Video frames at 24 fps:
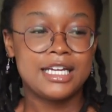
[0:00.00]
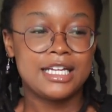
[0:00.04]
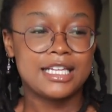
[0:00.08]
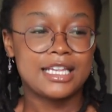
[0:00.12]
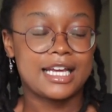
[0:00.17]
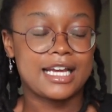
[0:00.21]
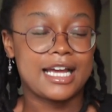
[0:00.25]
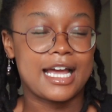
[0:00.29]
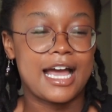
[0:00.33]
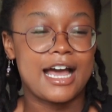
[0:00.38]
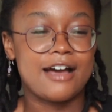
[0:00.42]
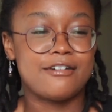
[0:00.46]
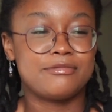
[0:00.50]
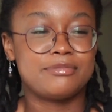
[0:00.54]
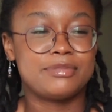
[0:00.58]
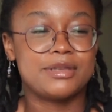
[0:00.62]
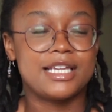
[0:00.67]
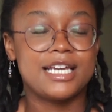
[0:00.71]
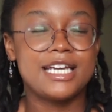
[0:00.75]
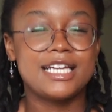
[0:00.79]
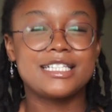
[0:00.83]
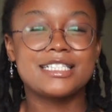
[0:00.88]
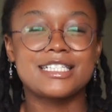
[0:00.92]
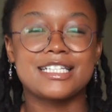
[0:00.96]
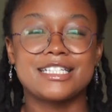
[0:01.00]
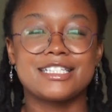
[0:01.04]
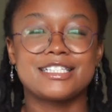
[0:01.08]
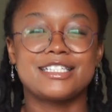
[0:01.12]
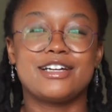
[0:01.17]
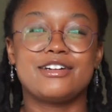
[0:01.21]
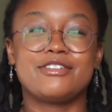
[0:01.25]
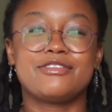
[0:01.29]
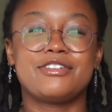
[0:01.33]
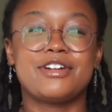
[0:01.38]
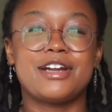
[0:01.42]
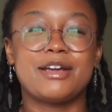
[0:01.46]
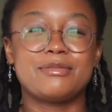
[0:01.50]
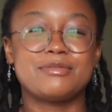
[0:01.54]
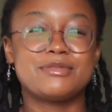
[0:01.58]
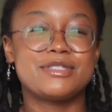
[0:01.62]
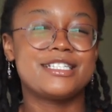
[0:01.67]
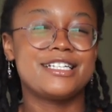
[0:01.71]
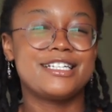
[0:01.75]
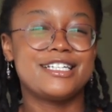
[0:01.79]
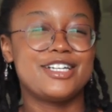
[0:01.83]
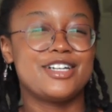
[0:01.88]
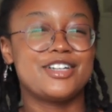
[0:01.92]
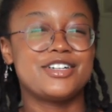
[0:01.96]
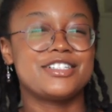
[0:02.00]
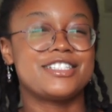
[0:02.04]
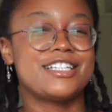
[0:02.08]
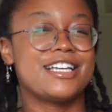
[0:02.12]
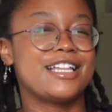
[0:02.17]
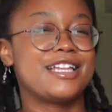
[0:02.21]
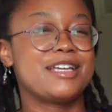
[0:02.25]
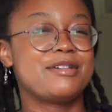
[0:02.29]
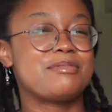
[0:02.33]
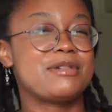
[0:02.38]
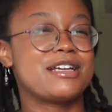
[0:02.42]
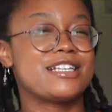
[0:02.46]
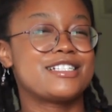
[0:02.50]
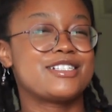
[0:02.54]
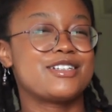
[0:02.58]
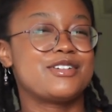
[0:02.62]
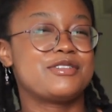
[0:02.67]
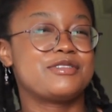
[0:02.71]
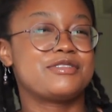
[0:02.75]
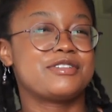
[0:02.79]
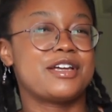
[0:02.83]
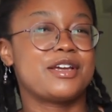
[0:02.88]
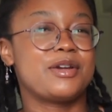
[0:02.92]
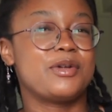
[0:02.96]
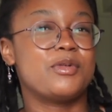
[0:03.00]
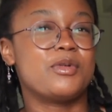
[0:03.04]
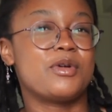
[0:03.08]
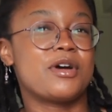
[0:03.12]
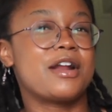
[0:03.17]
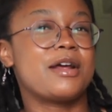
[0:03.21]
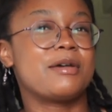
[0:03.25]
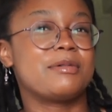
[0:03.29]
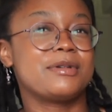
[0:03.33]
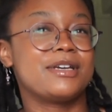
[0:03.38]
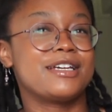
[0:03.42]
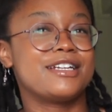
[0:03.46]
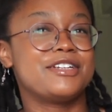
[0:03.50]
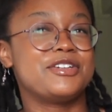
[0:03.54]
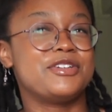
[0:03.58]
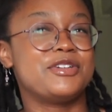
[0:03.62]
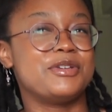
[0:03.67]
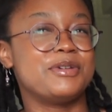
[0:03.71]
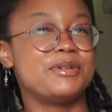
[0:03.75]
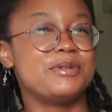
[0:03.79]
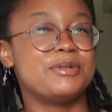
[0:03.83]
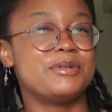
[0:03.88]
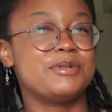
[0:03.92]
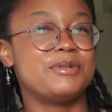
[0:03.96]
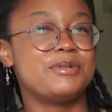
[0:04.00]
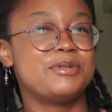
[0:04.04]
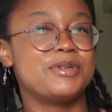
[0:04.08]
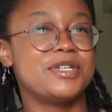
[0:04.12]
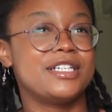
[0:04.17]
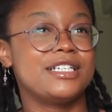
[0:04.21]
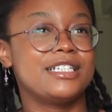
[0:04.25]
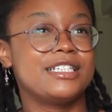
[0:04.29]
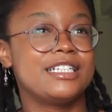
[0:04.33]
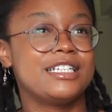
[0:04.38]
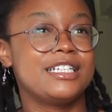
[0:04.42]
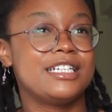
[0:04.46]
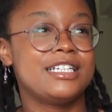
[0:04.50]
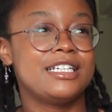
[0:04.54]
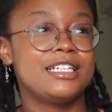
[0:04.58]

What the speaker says: like I have plans and stuff, and I'm sitting here telling myself like what I'm gonna do, and